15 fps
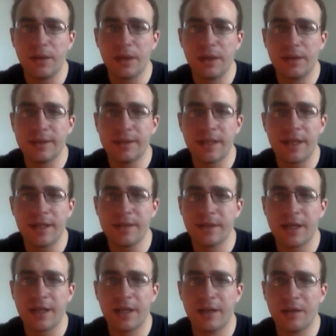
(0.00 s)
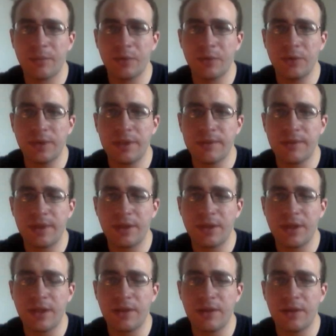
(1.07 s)
these guys are kind of all bullies with each
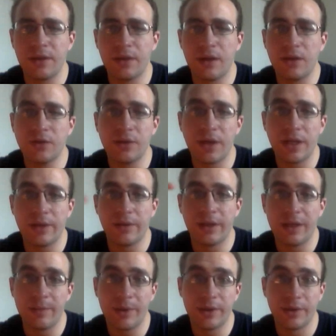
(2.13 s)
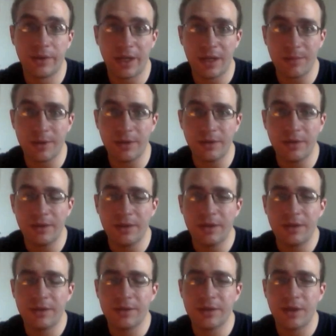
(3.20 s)
other. They're all trying to inhibit their neighbor.
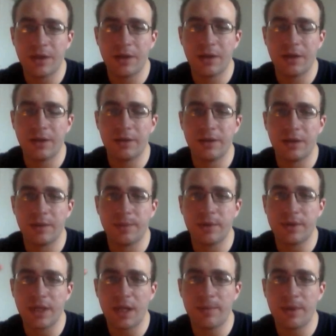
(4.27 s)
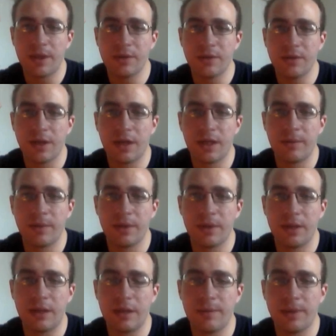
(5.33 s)
So the putamen's trying to
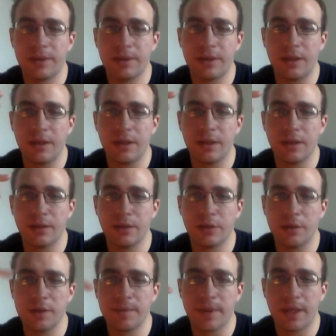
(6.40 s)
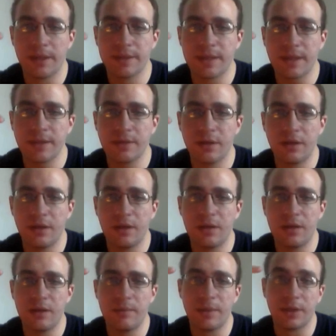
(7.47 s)
inhibit the globus pallidus
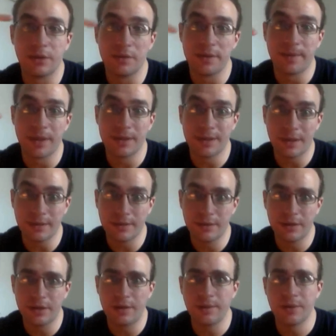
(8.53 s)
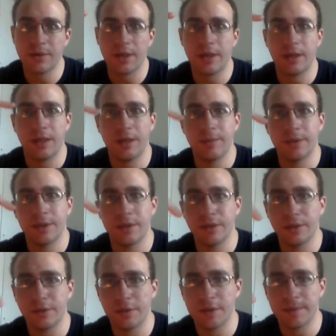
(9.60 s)
externum, and the globus pallidus externum is trying to inhibit the
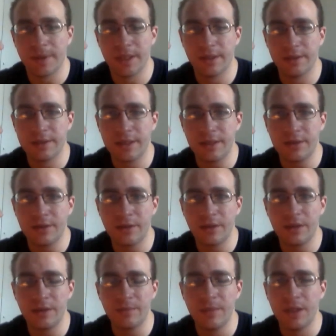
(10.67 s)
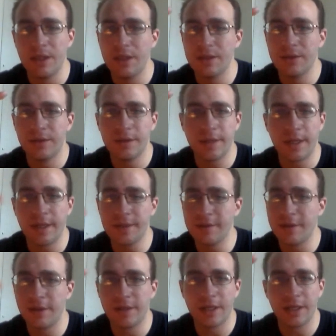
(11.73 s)
globus pallidus internum. So these guys are
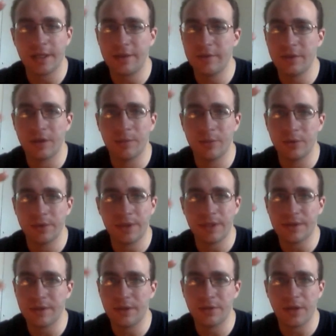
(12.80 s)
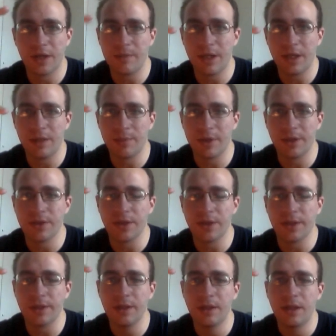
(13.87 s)
all negative. They're all bullies. They're all trying to beat up on each other.